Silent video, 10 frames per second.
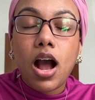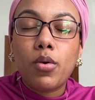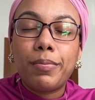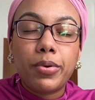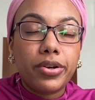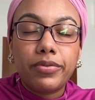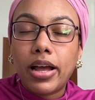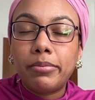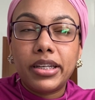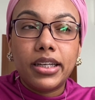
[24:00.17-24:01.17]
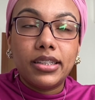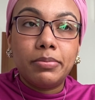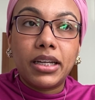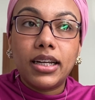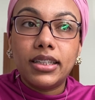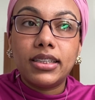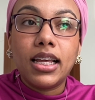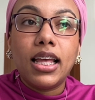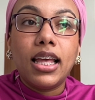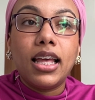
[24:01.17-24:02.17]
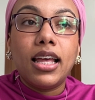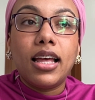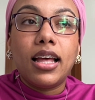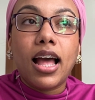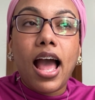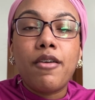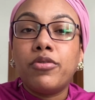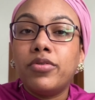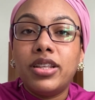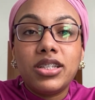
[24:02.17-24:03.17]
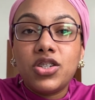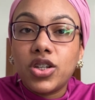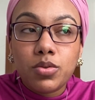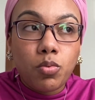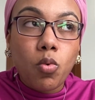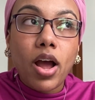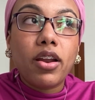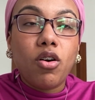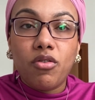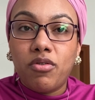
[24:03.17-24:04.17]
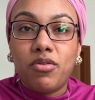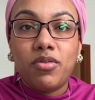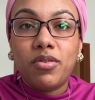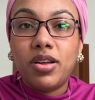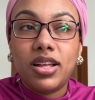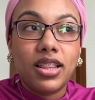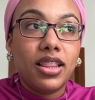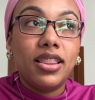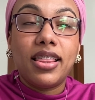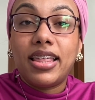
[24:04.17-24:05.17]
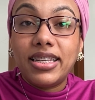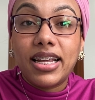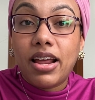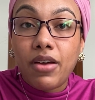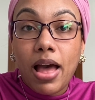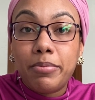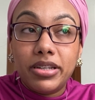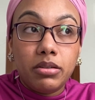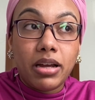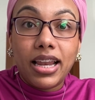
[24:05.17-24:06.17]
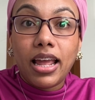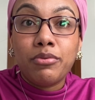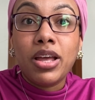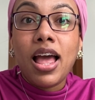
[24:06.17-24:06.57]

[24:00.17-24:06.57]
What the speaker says: how important family is, because this is just one of the things that have happened in my life.